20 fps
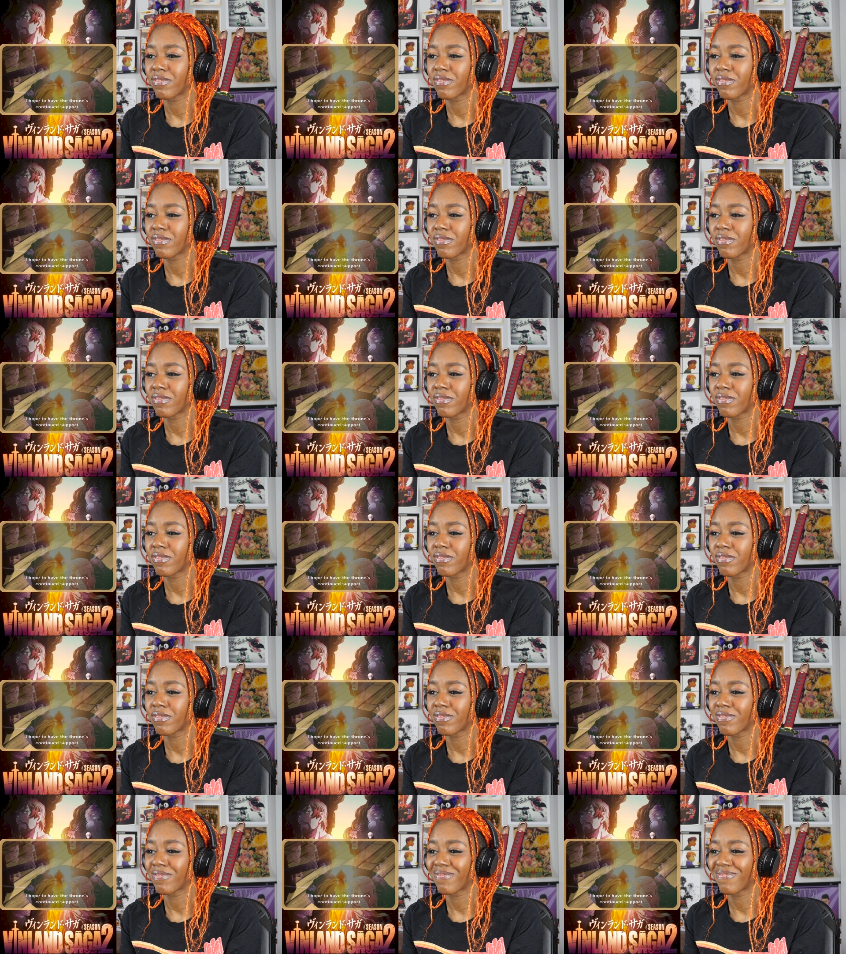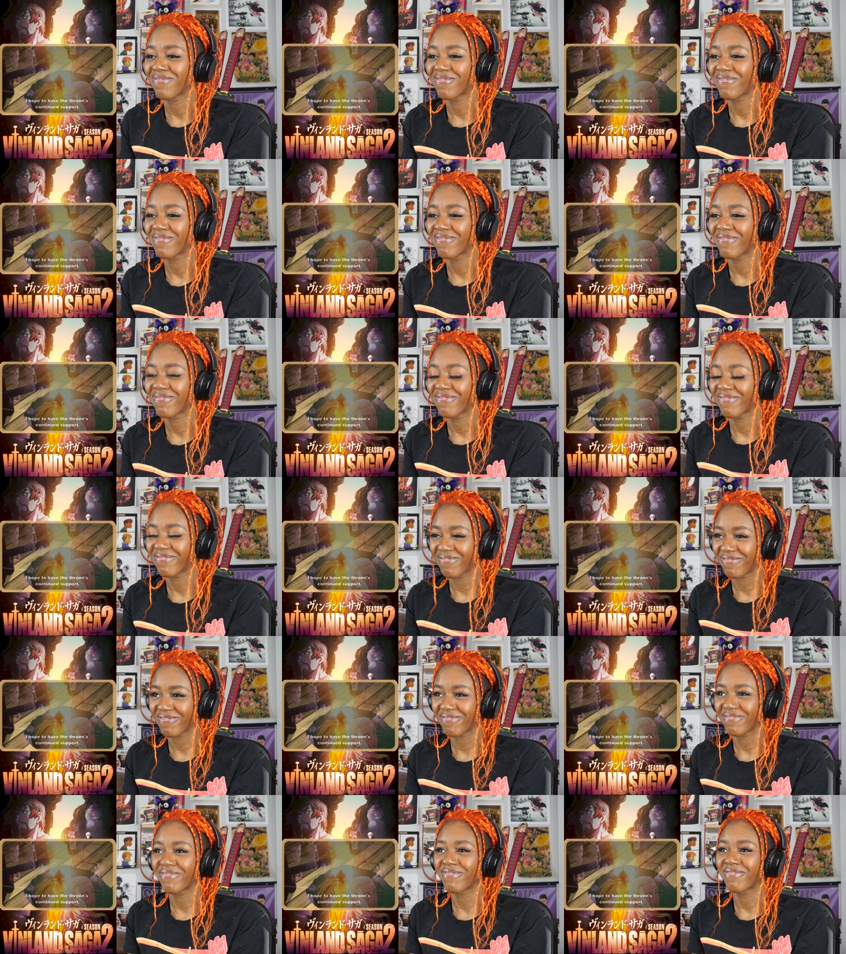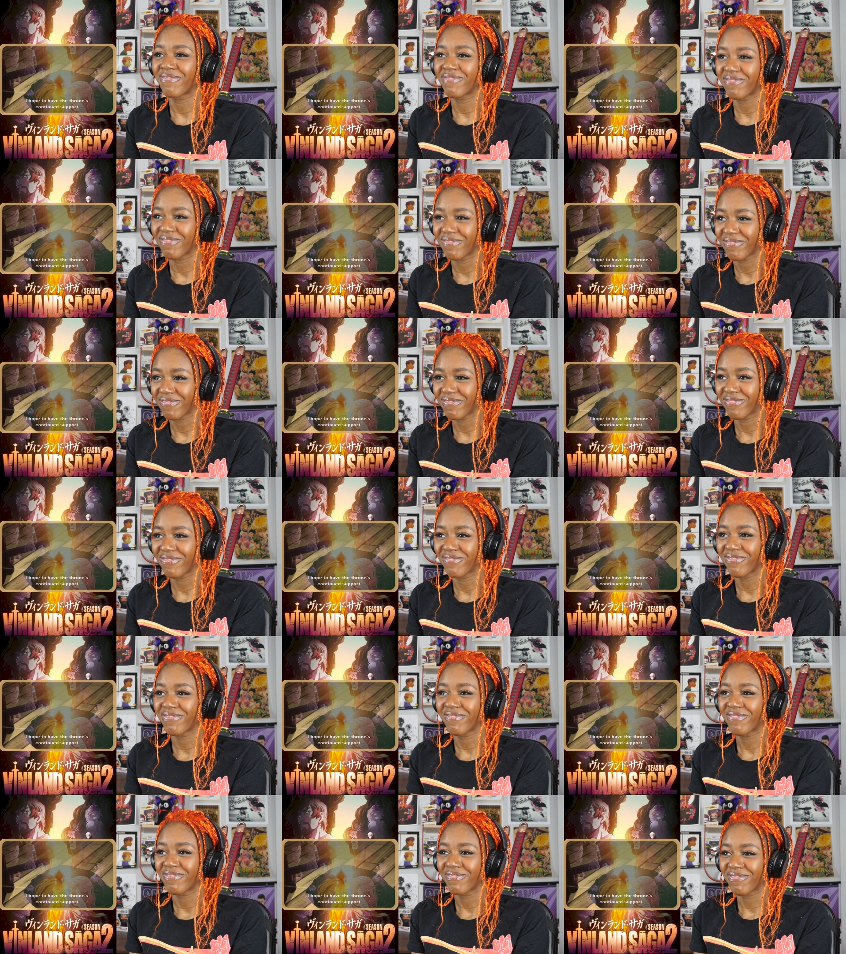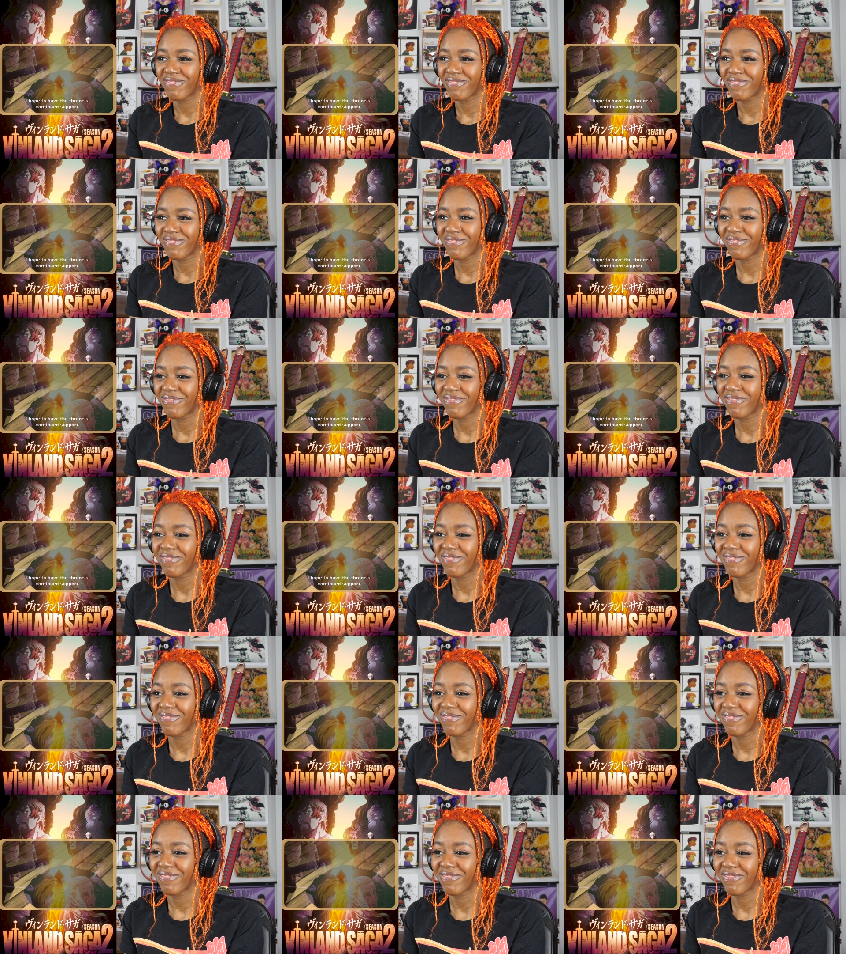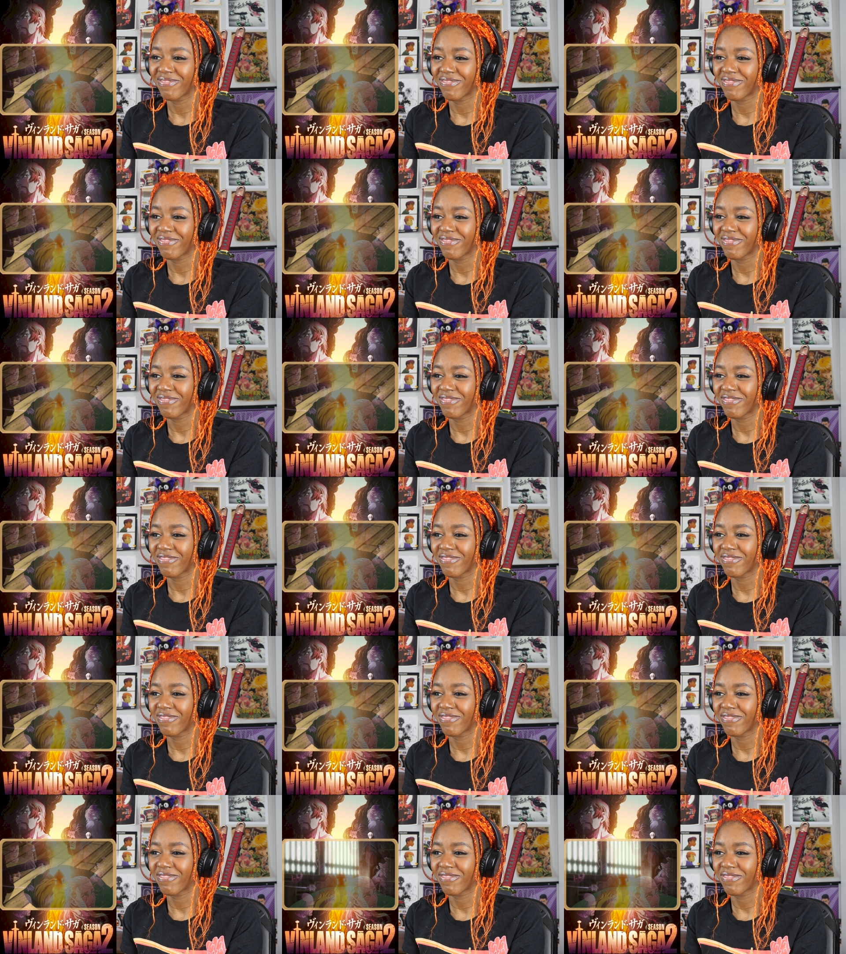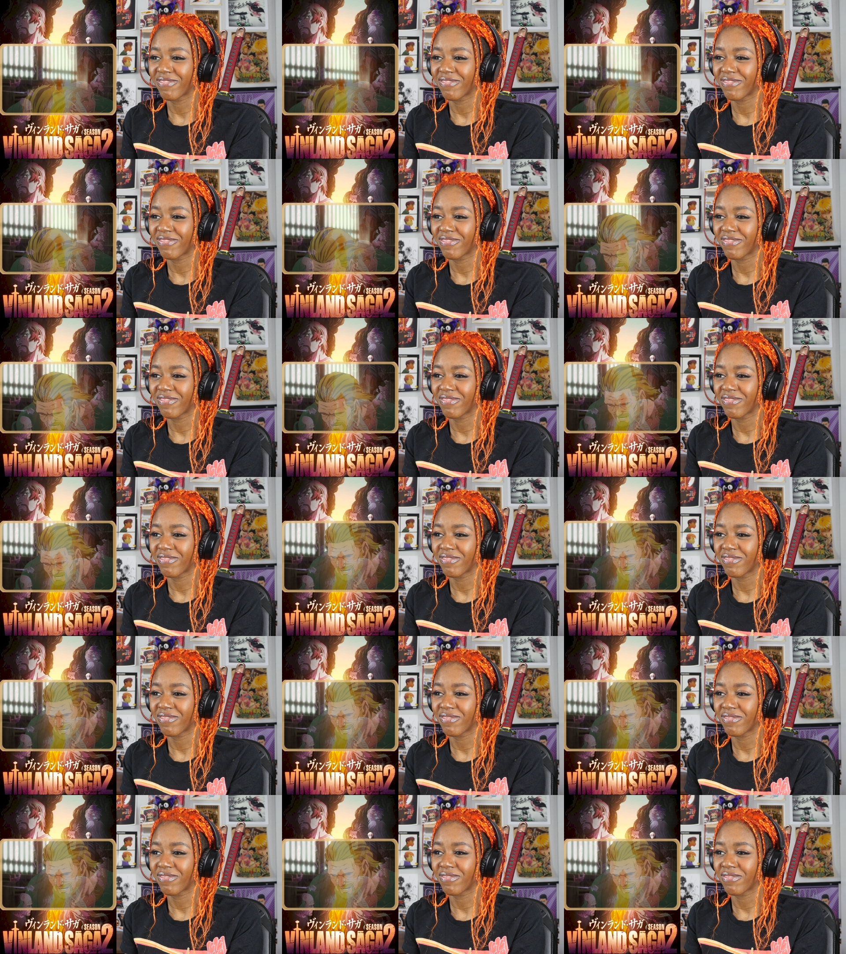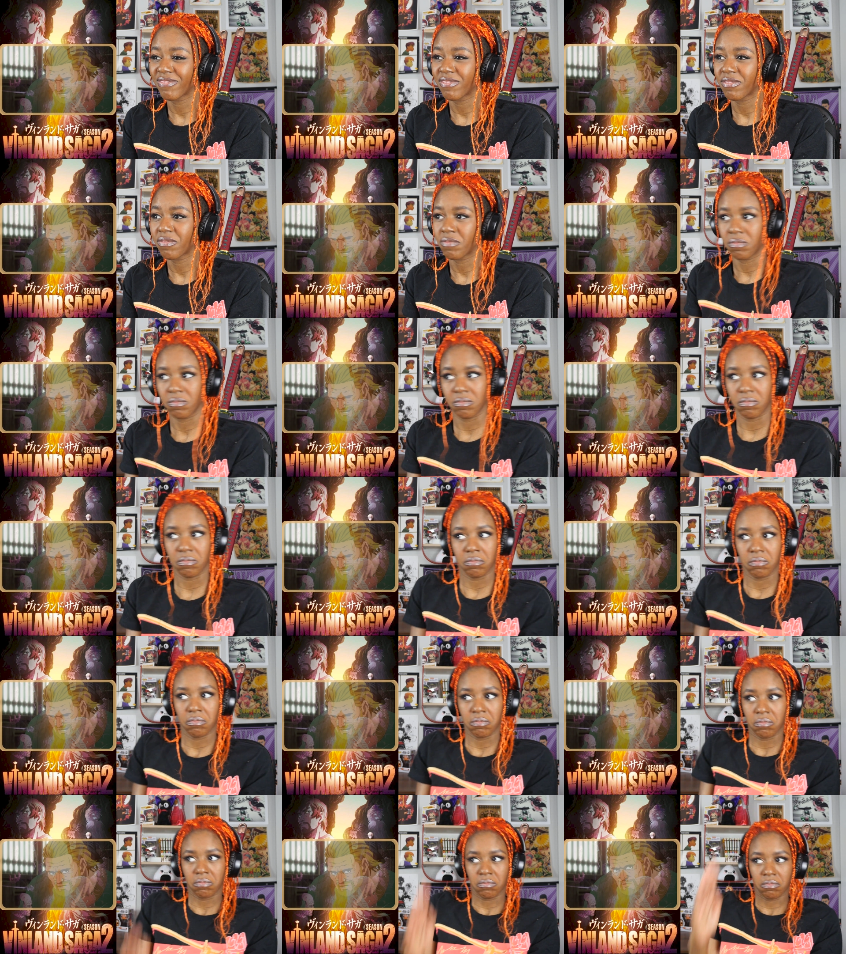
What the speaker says: (silence)